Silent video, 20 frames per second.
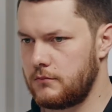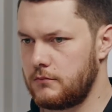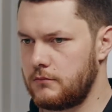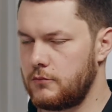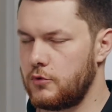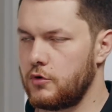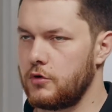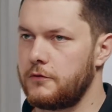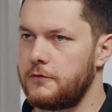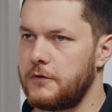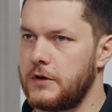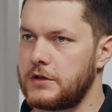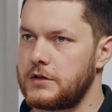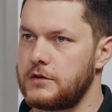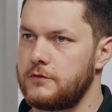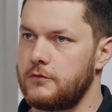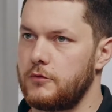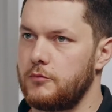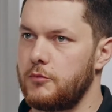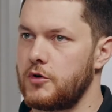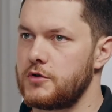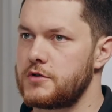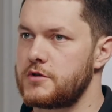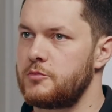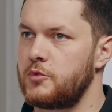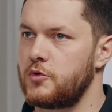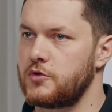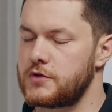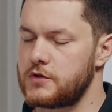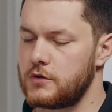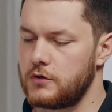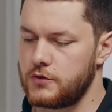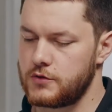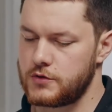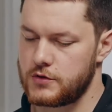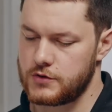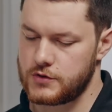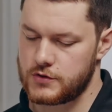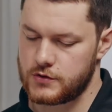more effective remote support solution.